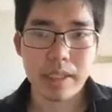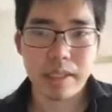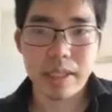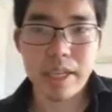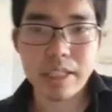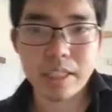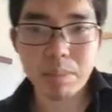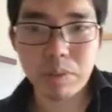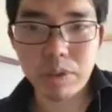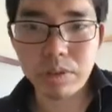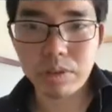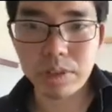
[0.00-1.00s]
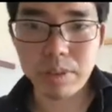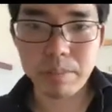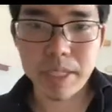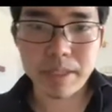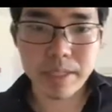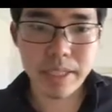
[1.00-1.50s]
Exploratory
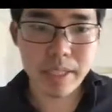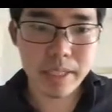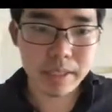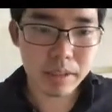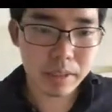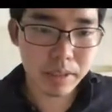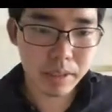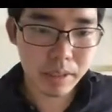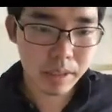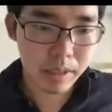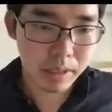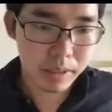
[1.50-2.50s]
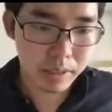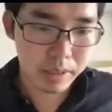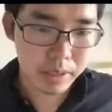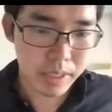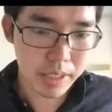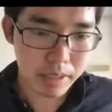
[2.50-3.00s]
means that
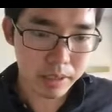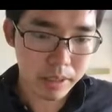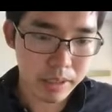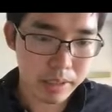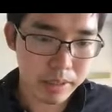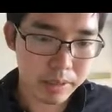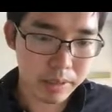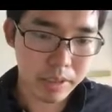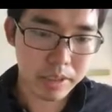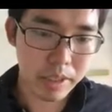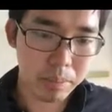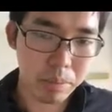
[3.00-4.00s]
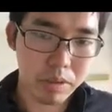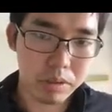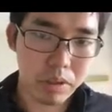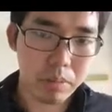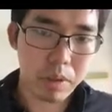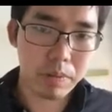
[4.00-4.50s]
this the support
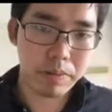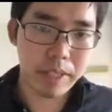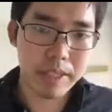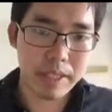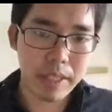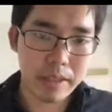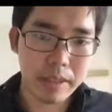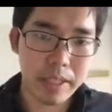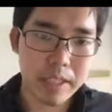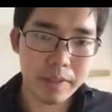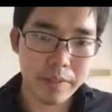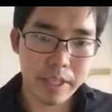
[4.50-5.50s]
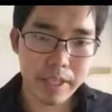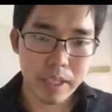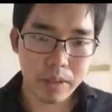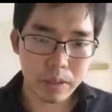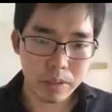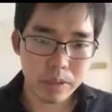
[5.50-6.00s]
of offline data is very
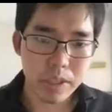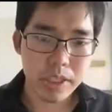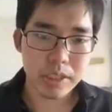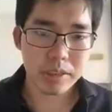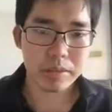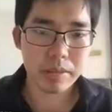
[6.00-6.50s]
large.